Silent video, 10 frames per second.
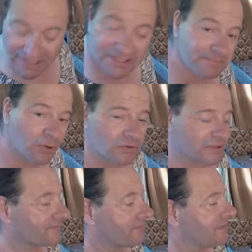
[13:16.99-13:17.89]
it's
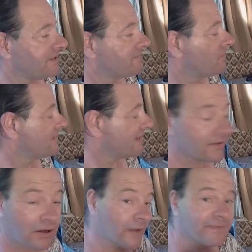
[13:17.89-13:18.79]
important for me to point
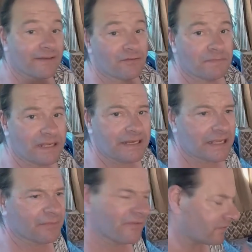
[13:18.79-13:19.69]
out that I've never
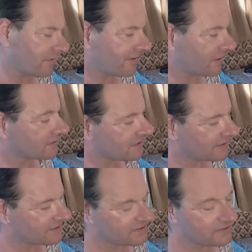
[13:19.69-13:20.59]
been here before. I think I
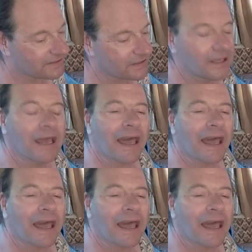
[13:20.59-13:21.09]
said this earlier.